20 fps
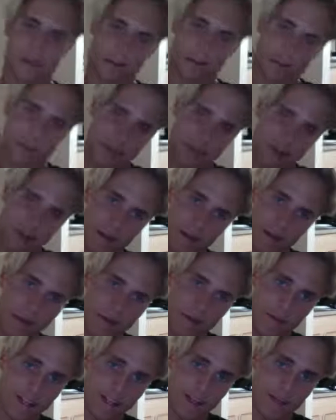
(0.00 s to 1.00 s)
made me remember
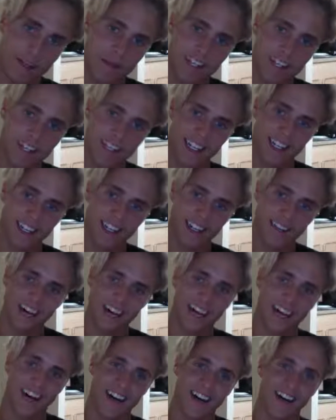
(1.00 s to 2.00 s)
something
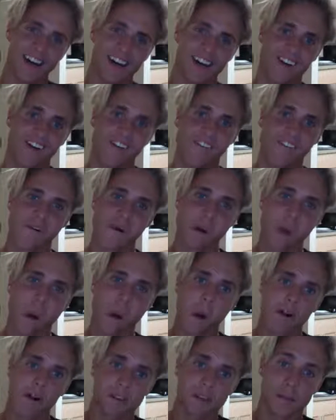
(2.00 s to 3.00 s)
about
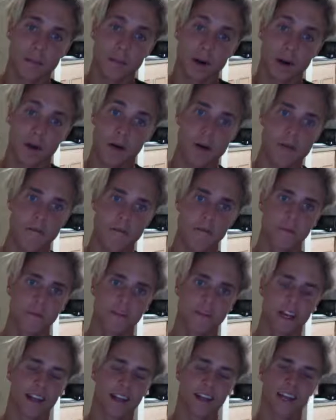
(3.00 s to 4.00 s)
the poem,
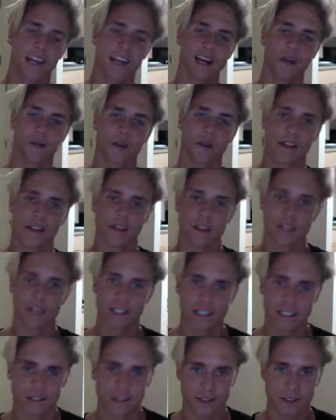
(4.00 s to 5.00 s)
and like how one of the
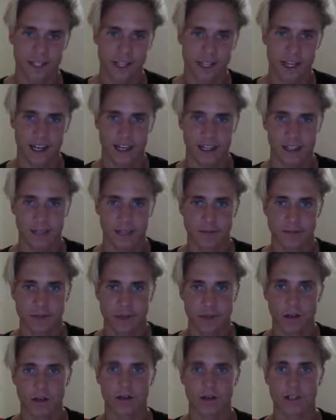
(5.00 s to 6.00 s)
questions was like,
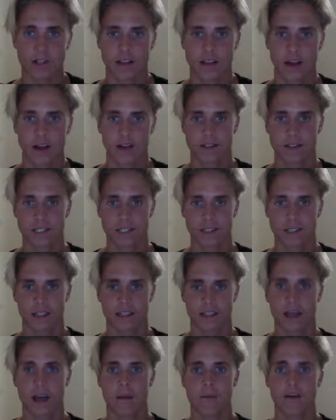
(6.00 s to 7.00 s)
who's allowed to look
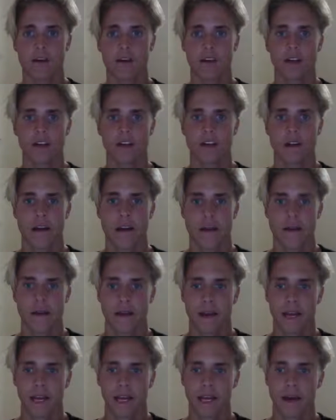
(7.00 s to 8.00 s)
at beauty?
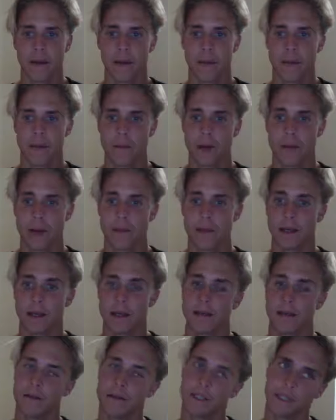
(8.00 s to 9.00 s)
And maybe it
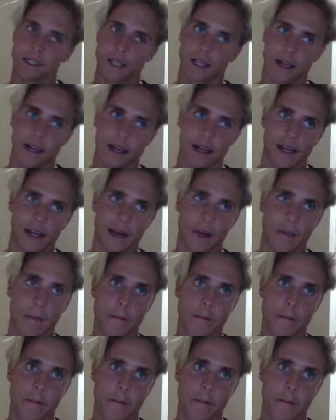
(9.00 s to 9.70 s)
was like,